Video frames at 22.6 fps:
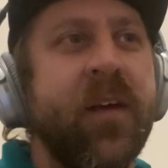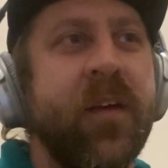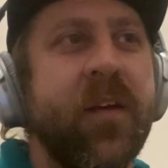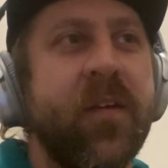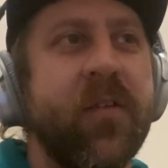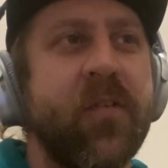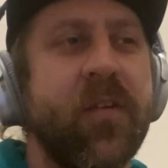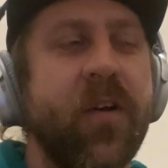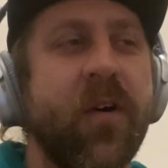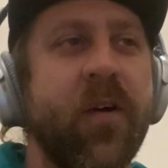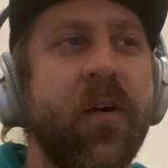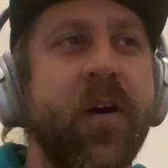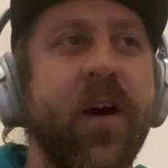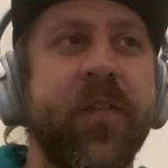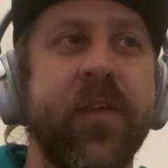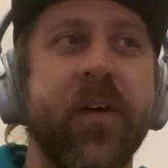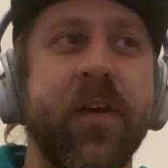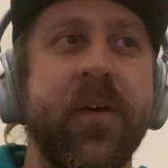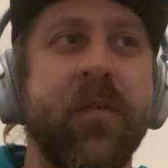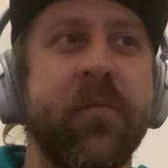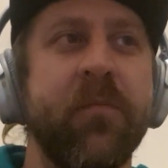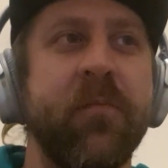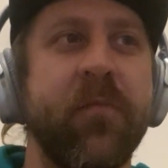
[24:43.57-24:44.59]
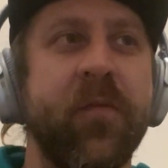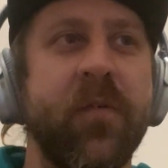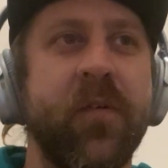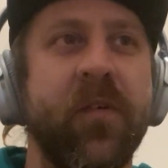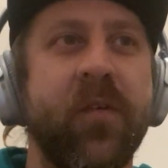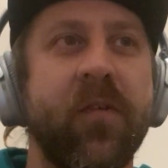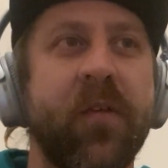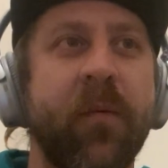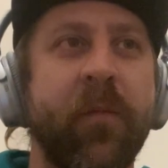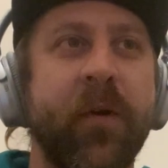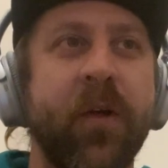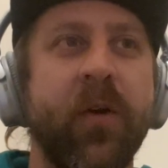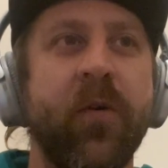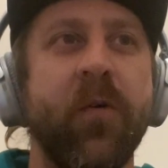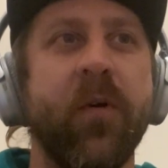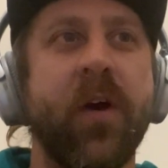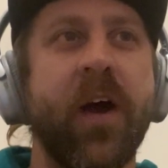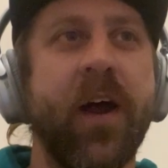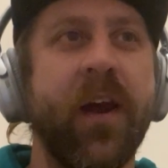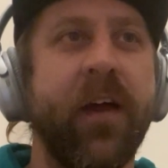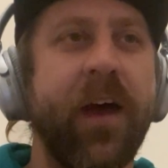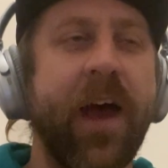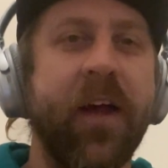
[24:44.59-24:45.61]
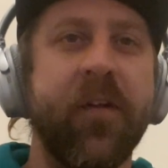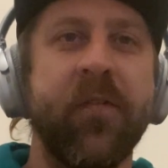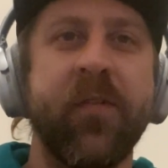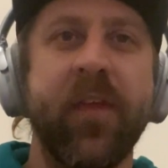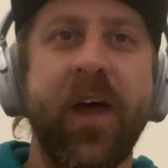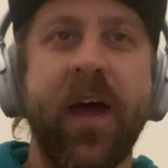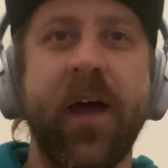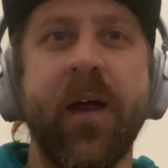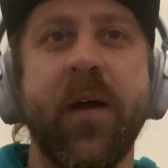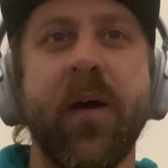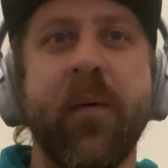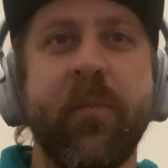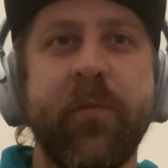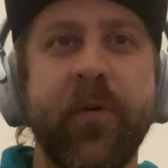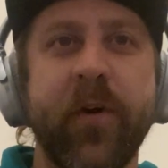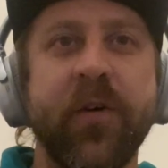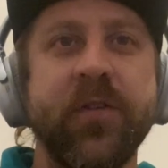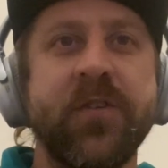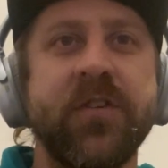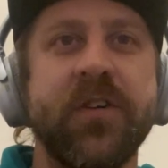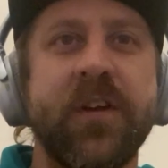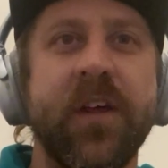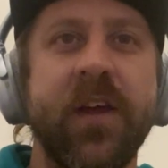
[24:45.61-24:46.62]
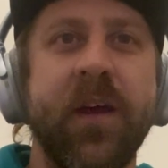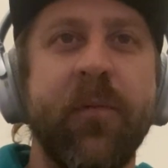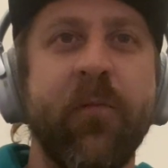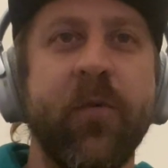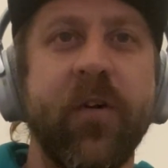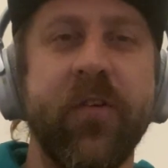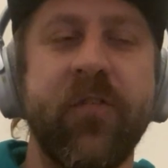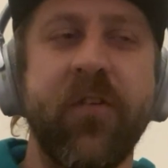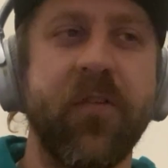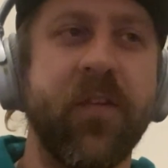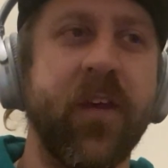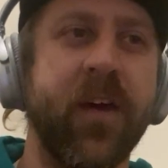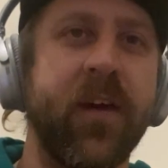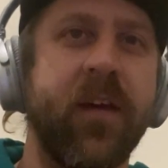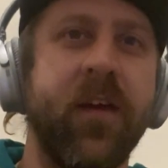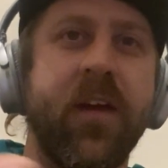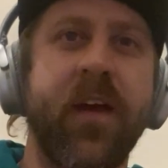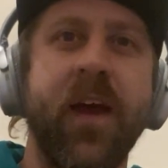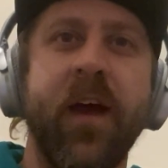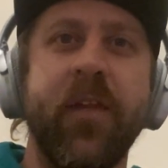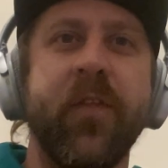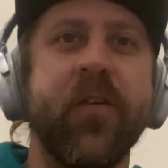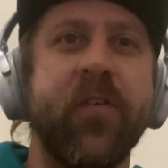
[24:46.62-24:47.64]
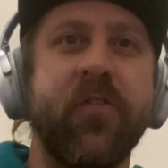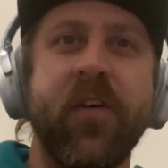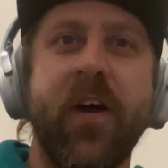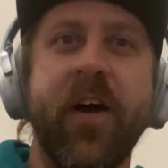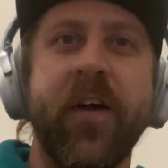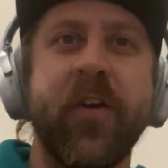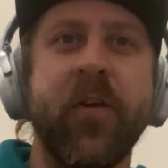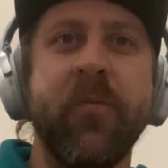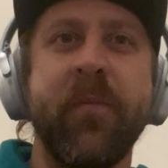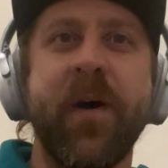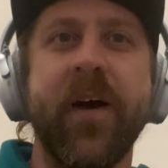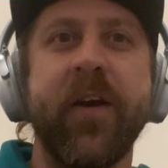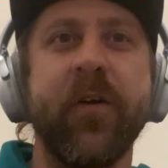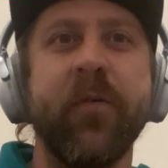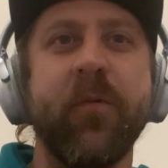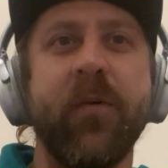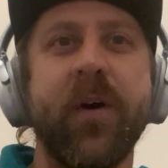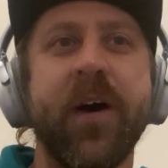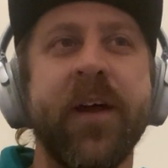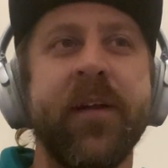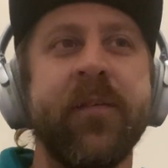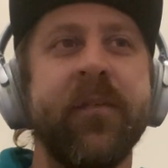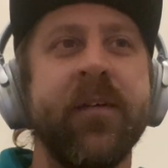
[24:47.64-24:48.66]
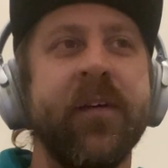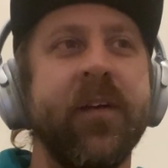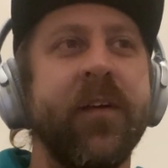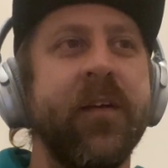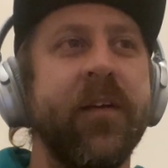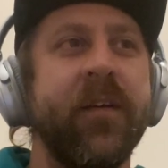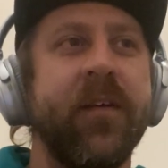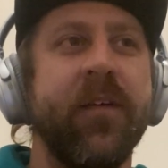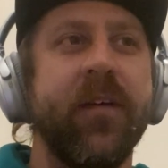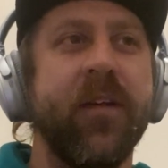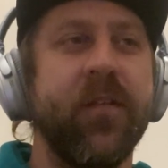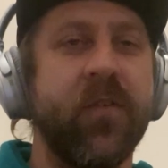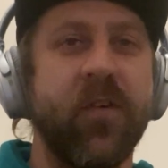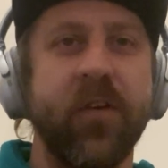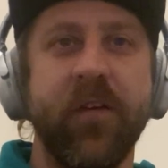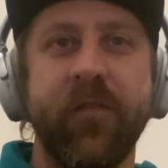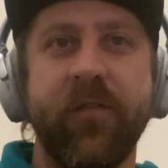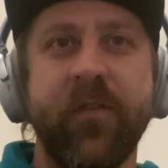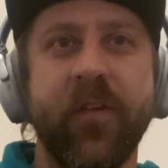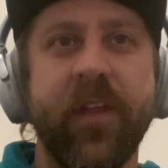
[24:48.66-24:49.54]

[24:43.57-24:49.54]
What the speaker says: So I think somebody who kind of has that approach to him, where it's just like get the shot no matter what, it's good for